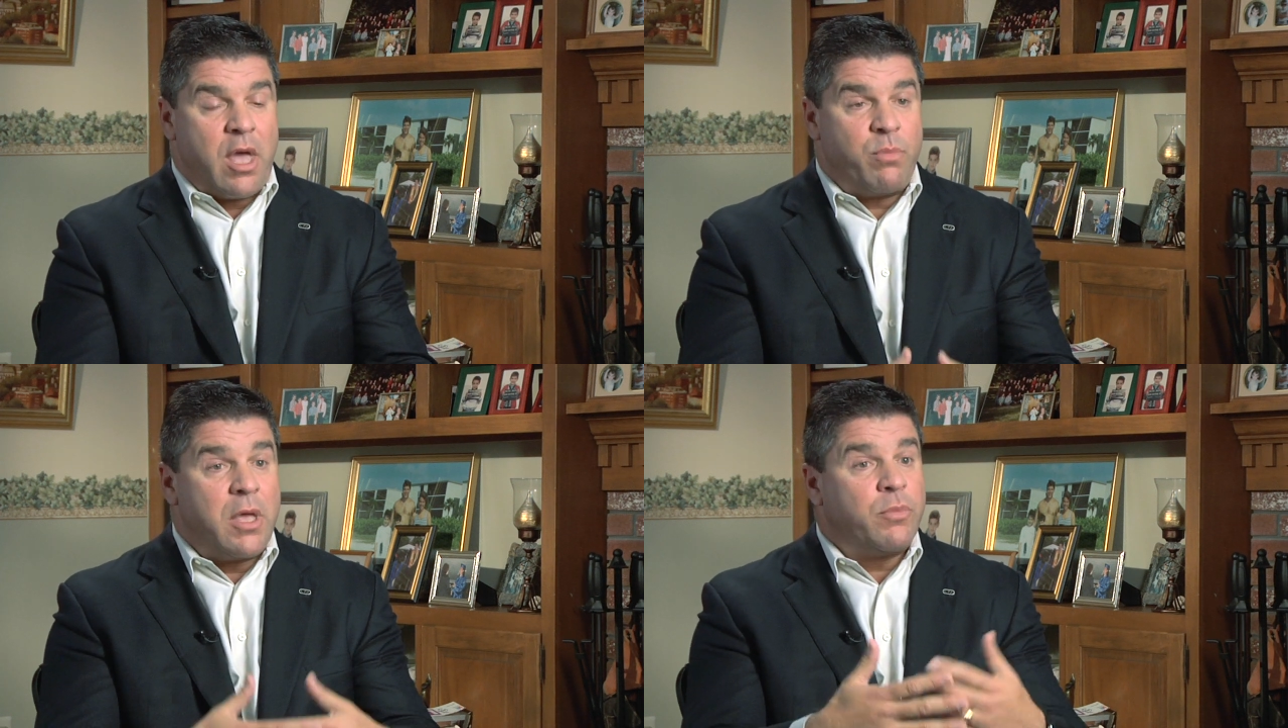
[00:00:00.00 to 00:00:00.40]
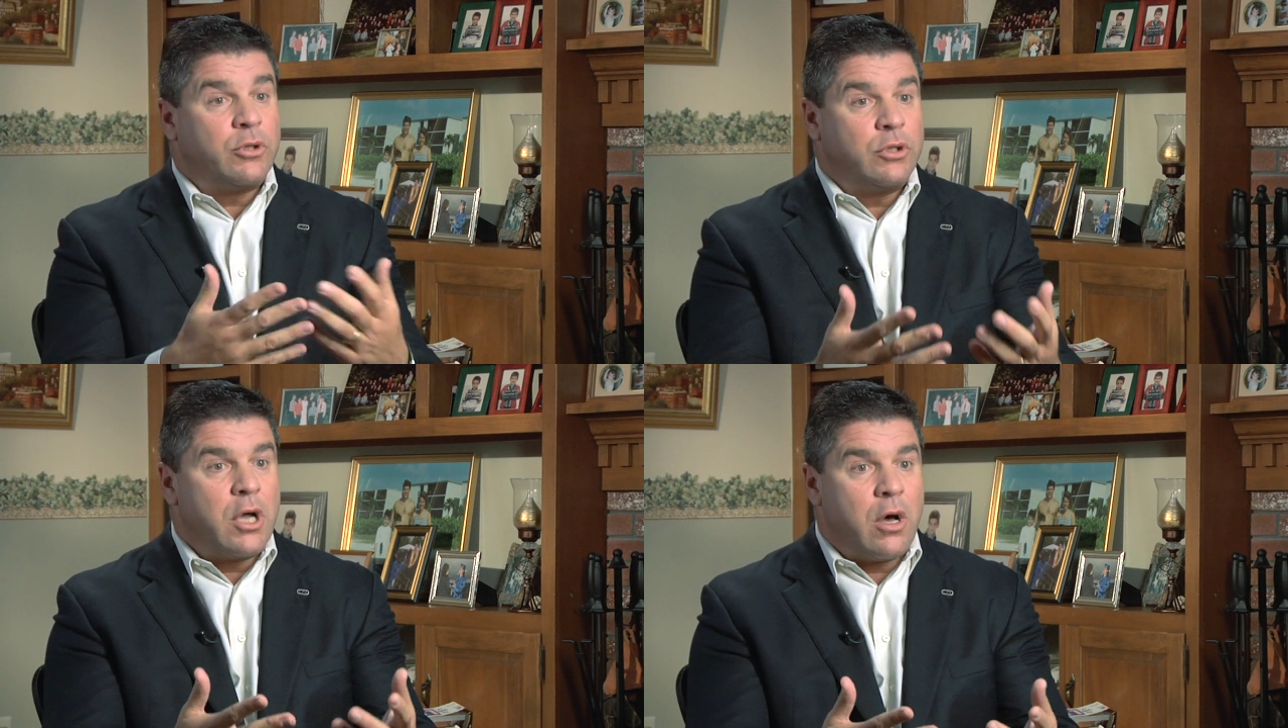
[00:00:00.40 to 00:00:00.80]
and
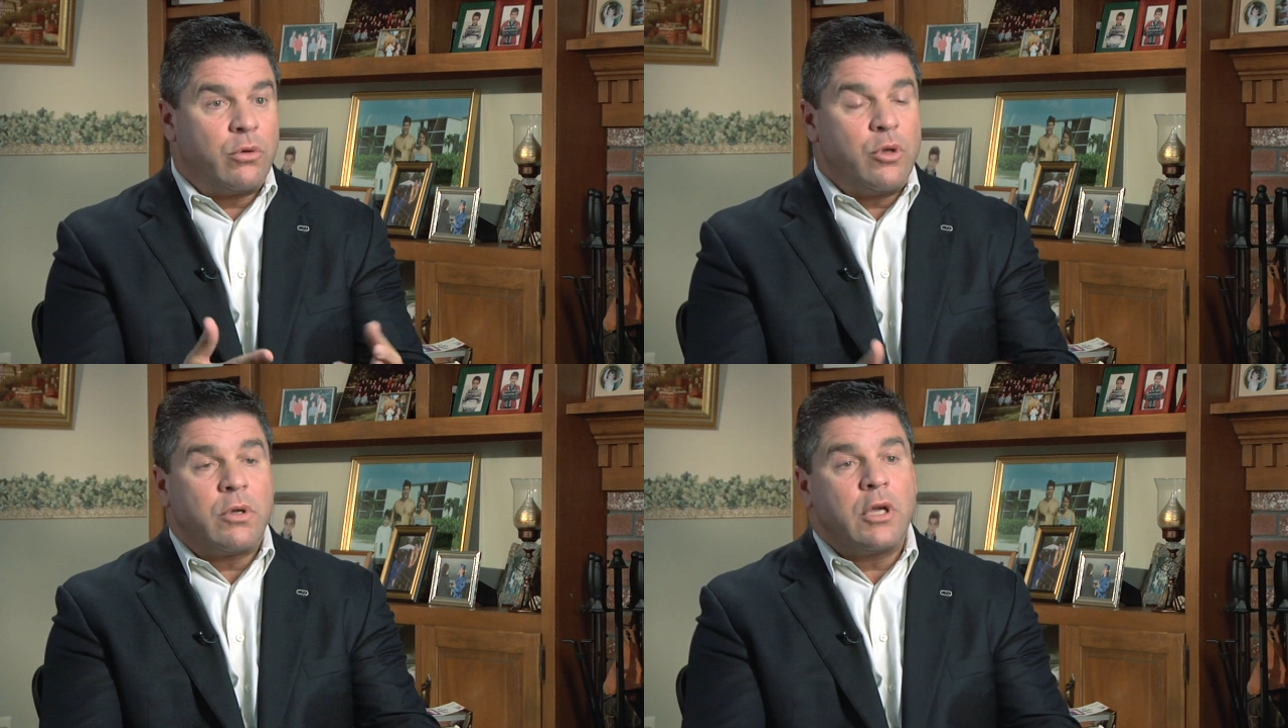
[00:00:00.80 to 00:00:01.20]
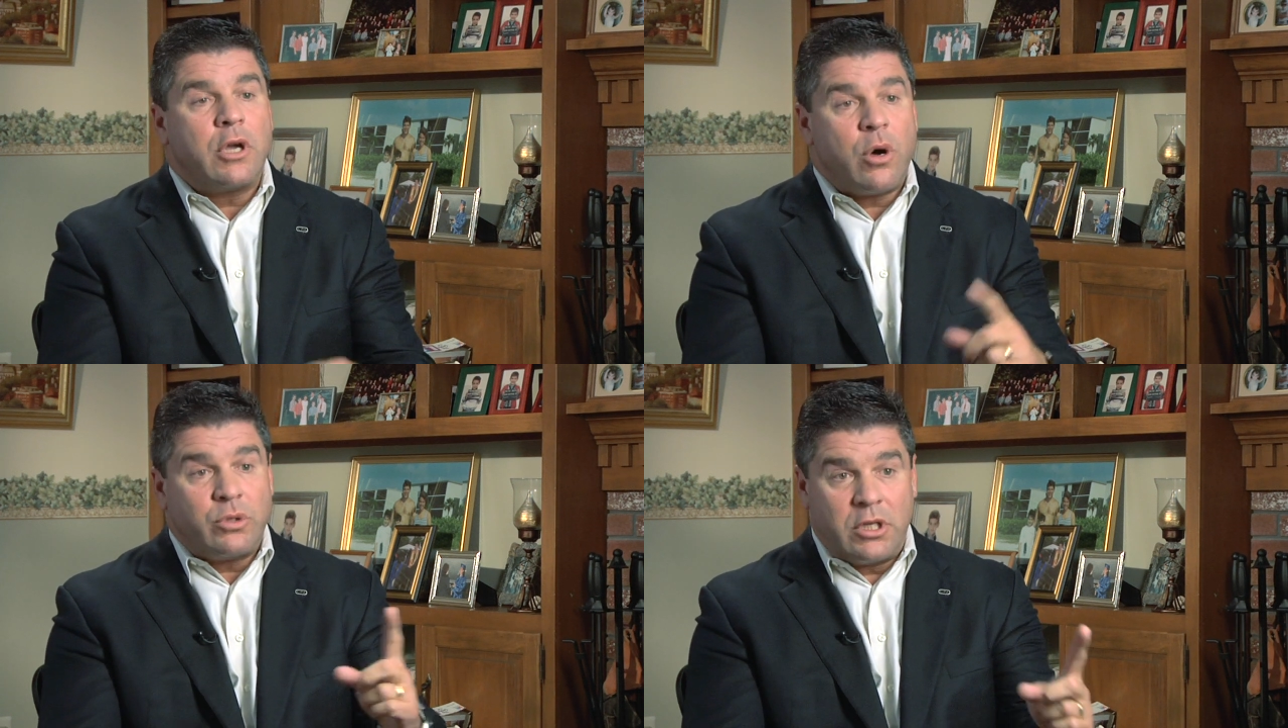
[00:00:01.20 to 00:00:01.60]
people know you can
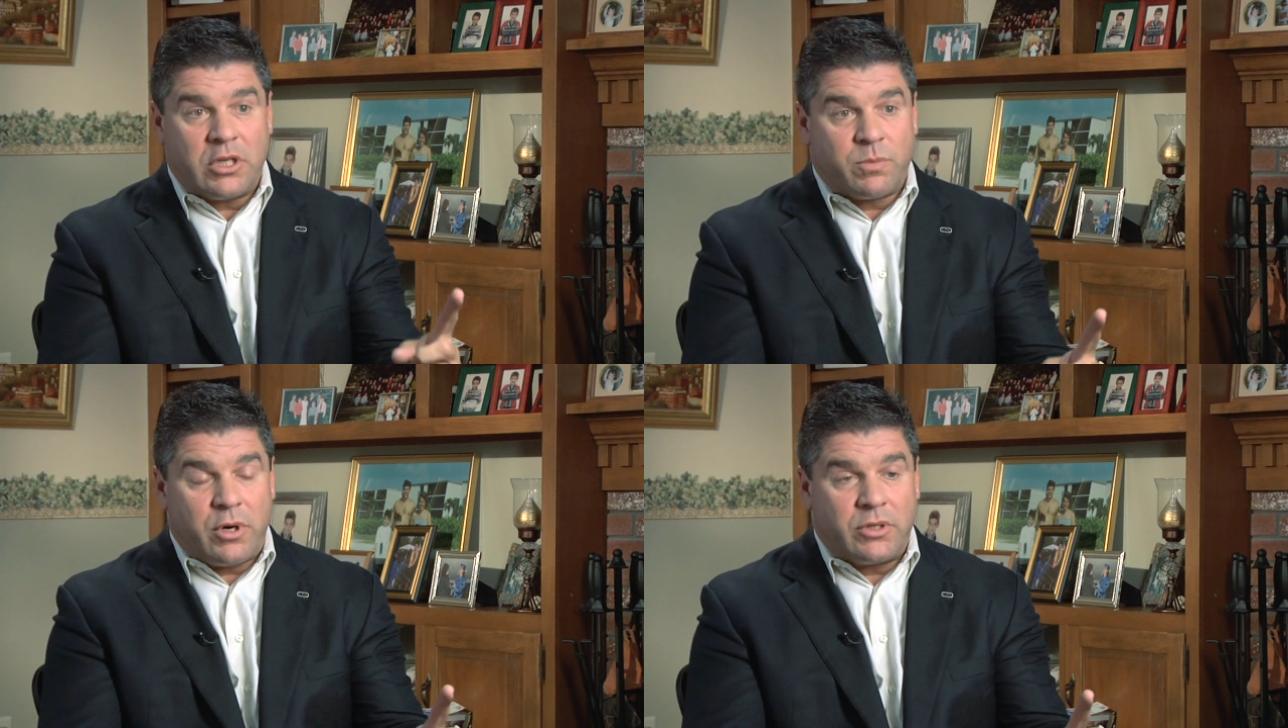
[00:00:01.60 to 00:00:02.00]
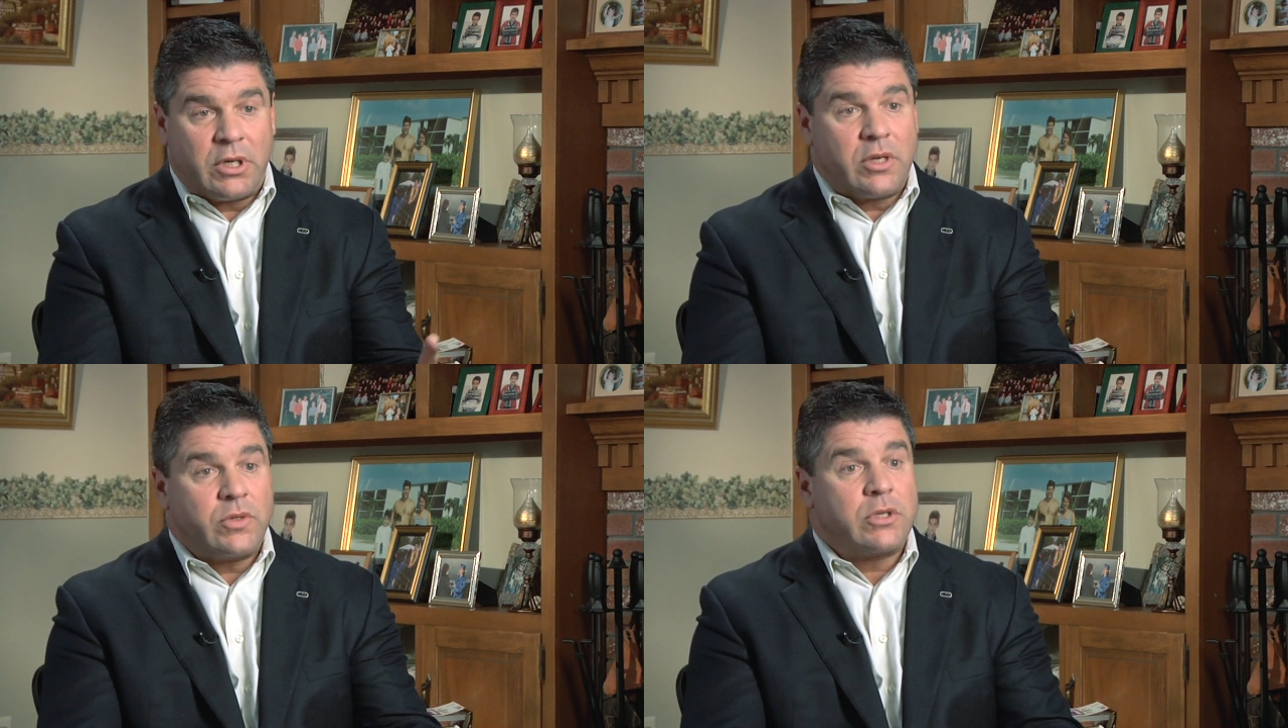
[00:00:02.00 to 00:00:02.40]
go to this
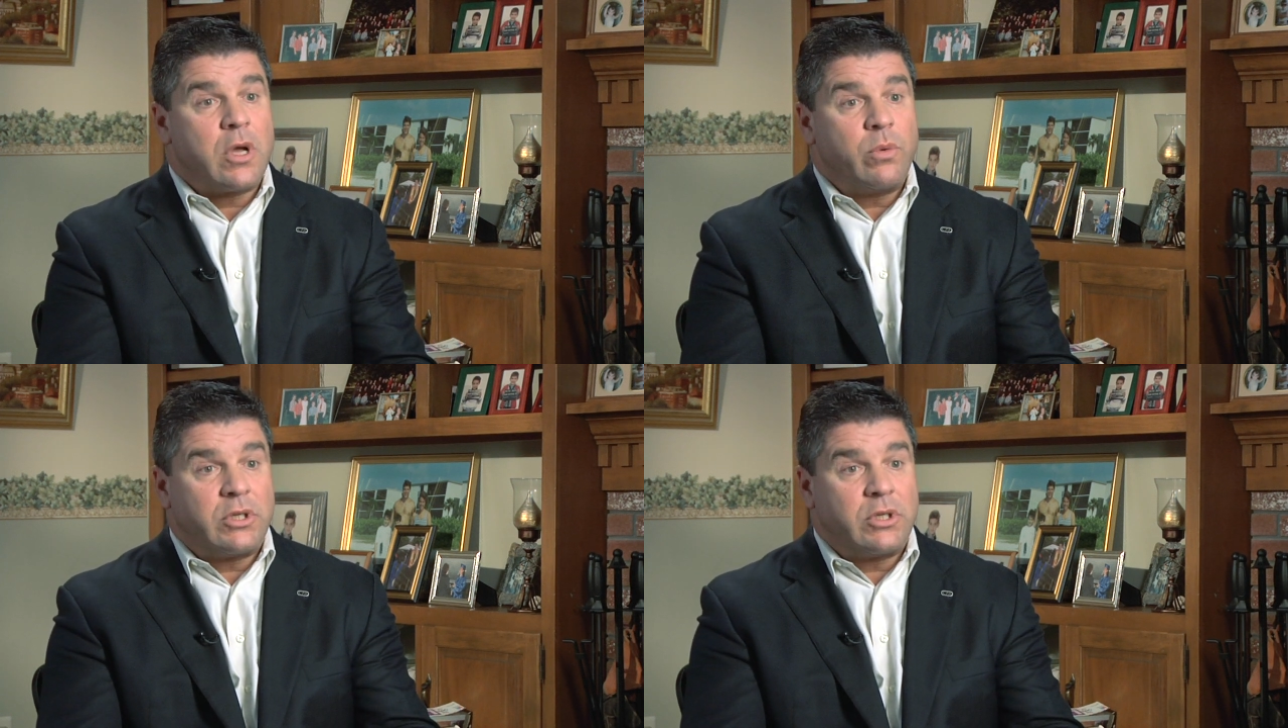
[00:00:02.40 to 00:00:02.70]
person because he's going